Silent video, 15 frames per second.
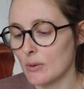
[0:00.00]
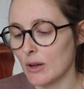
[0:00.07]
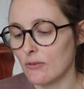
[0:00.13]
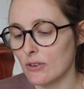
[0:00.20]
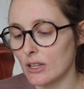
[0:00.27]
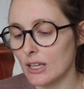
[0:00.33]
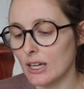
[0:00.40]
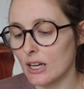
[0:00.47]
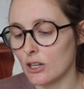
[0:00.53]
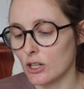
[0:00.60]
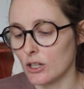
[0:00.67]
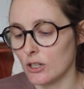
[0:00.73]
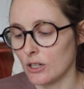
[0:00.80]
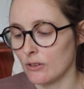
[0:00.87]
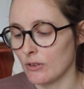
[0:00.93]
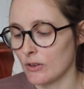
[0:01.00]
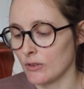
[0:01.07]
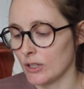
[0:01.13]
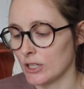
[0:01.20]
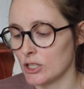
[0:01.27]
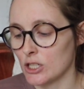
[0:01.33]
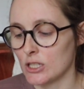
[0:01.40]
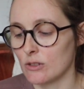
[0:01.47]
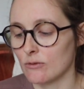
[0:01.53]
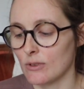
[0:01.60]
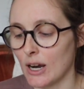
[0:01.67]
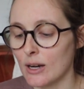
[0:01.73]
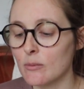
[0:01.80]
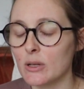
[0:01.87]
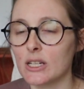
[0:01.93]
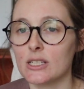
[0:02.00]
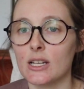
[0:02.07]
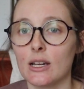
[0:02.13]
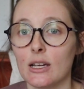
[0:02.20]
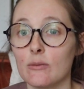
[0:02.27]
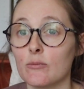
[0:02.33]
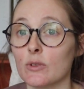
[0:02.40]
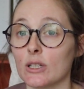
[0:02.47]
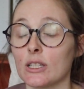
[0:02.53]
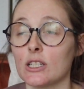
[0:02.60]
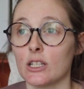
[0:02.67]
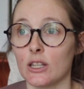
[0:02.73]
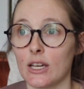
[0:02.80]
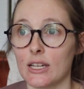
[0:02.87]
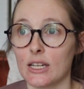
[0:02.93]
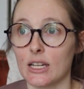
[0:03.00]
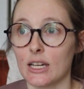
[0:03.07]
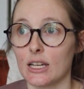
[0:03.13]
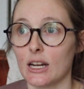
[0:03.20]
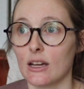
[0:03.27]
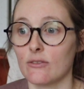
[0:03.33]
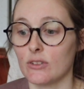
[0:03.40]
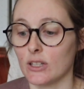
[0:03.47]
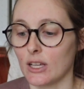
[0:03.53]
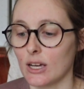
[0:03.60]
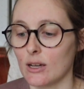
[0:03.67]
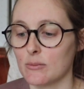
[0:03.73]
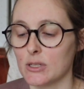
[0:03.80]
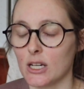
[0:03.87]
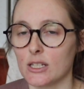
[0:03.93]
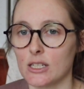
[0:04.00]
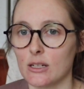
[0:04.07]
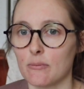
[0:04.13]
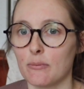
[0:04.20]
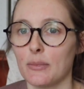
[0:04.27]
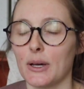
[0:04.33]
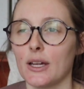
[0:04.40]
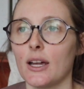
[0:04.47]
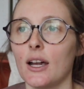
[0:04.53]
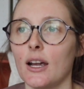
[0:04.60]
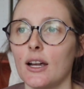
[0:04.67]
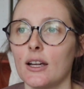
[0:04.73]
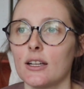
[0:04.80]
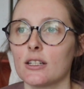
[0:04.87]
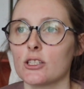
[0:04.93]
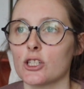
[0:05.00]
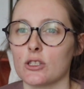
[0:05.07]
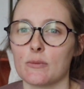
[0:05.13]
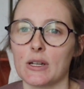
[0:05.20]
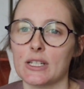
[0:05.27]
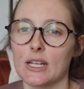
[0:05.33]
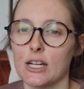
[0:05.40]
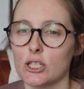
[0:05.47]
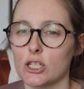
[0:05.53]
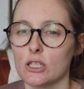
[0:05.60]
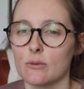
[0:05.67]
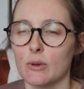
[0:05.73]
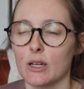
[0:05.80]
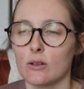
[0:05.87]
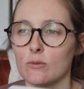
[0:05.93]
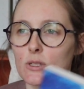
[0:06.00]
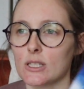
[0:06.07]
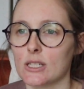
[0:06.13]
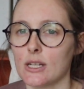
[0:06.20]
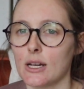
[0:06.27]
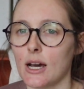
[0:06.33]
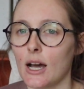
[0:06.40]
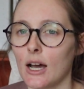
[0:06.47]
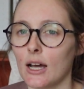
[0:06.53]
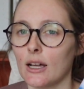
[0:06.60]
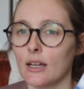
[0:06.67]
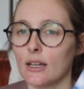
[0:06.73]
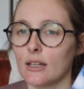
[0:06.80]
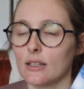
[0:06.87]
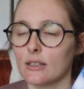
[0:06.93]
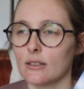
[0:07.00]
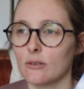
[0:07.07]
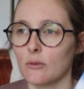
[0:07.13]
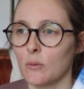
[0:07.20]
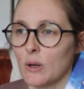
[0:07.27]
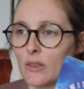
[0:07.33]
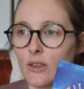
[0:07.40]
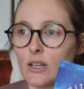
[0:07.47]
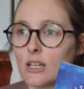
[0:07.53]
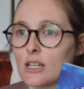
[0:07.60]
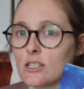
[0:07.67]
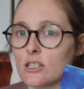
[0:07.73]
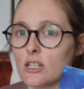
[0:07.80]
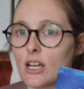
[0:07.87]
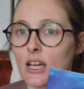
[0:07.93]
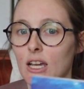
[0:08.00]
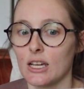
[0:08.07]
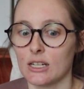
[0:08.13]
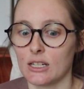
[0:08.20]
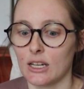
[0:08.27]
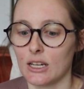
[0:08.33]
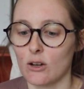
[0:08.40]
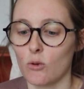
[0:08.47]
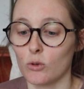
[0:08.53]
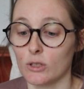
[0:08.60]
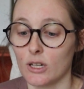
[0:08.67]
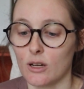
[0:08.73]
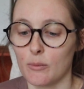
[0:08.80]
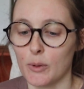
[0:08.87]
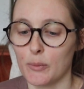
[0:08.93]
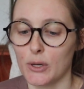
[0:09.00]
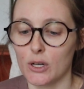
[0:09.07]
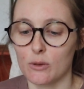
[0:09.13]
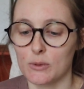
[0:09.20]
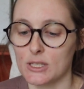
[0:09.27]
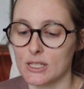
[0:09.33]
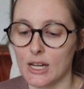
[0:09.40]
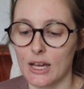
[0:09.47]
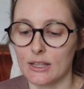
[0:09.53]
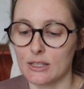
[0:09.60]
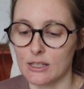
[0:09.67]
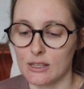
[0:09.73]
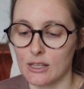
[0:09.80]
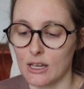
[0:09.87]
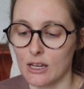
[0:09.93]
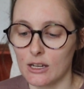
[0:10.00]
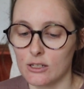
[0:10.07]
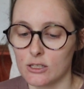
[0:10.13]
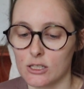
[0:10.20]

I feel like I could if I really just read, because I am really liking it. I feel like I'm sucked in, but just my attention span was not with it yesterday, and like holding up a book was not the thing.